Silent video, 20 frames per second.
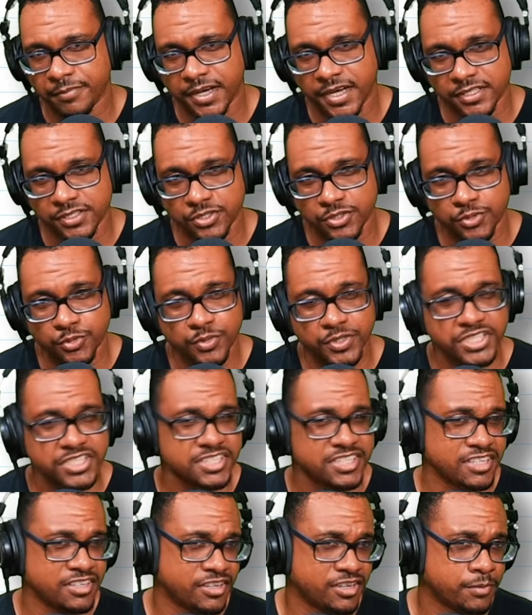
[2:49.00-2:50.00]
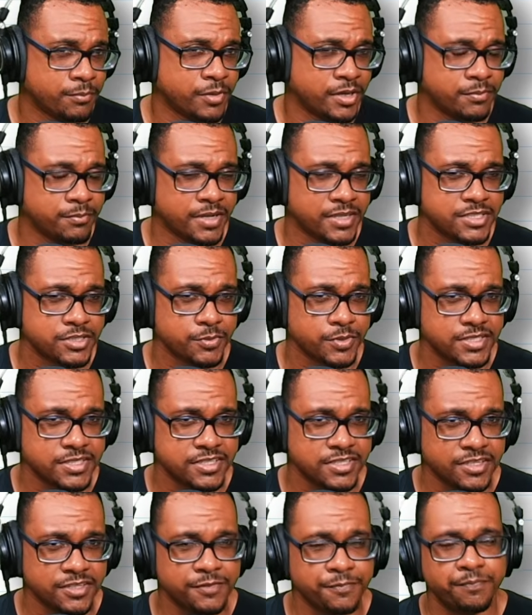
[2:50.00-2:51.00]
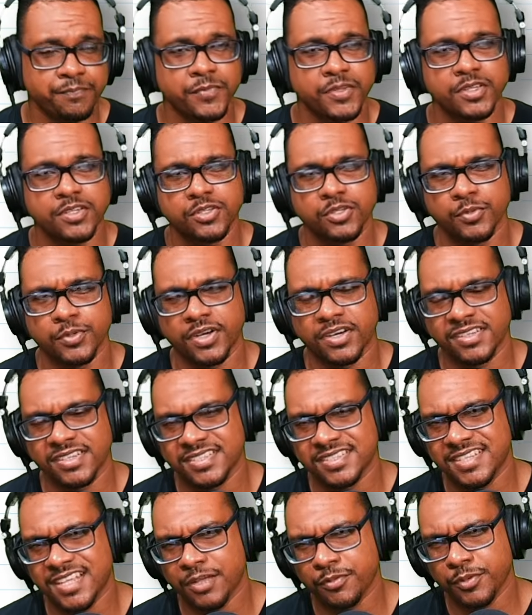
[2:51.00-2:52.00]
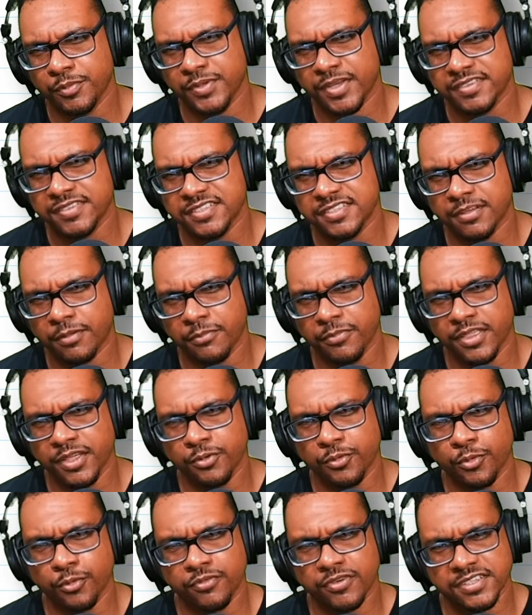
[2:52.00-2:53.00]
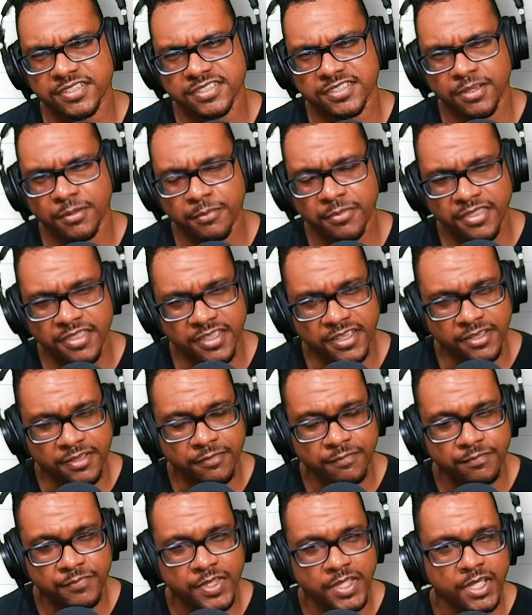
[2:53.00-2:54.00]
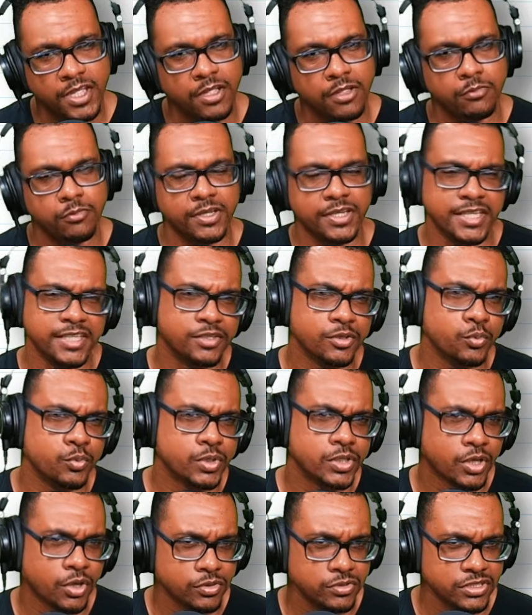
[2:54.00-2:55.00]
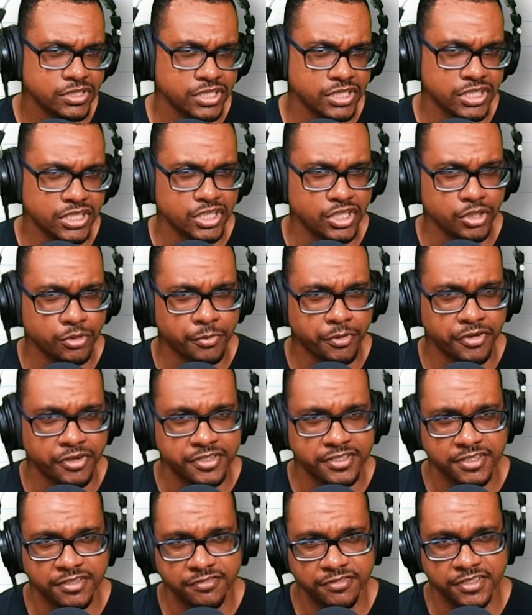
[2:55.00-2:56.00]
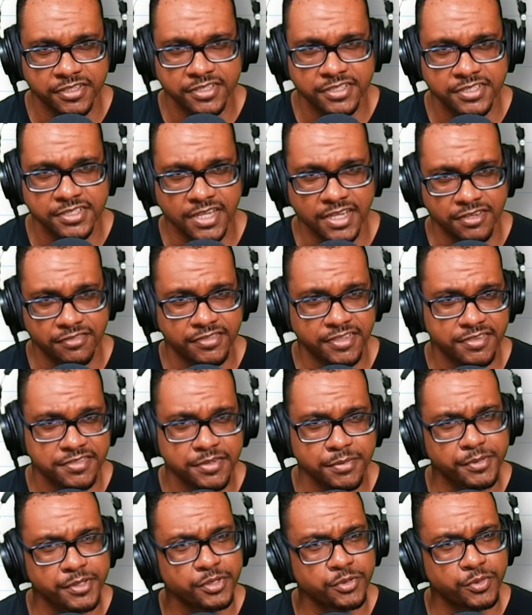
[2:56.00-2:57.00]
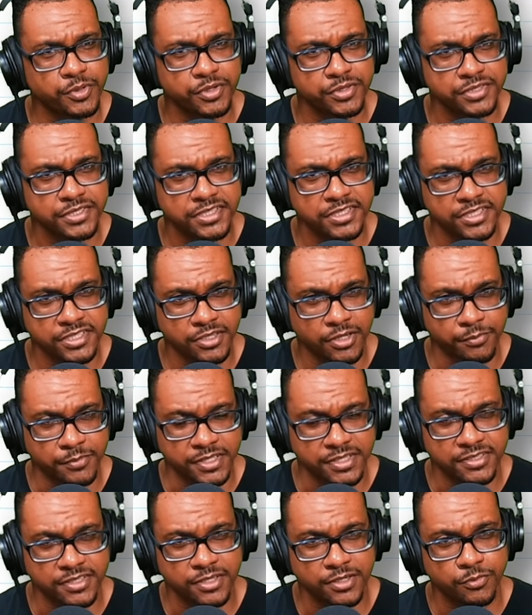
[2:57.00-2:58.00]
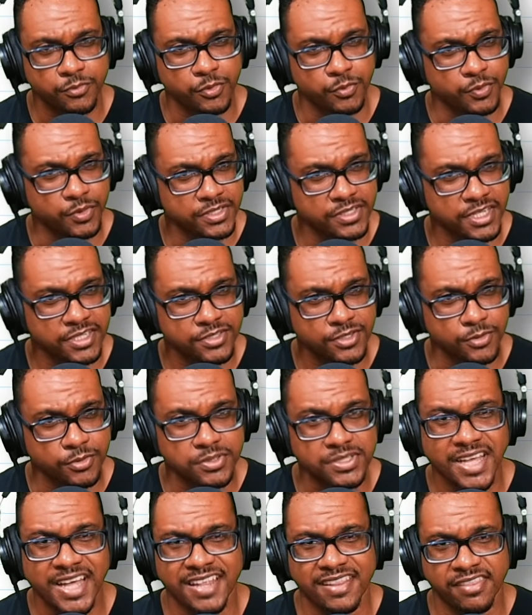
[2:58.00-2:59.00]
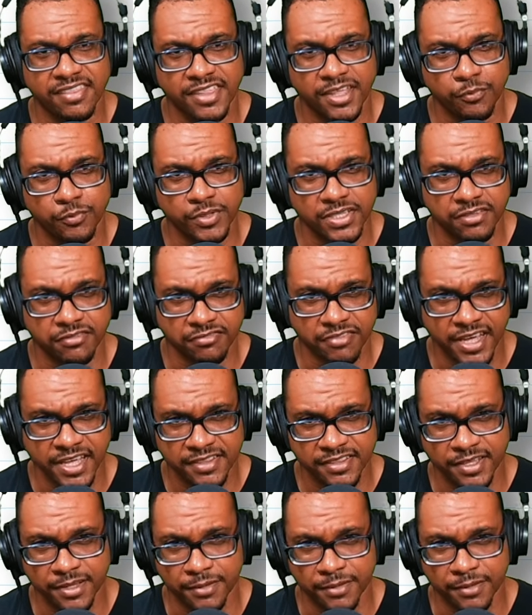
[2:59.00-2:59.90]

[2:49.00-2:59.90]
part 2, which is another BODMAS question. So you understand when we have something over something, we need to work out the numerator first, and if there's something to work out the denominator, we work that out, and then we divide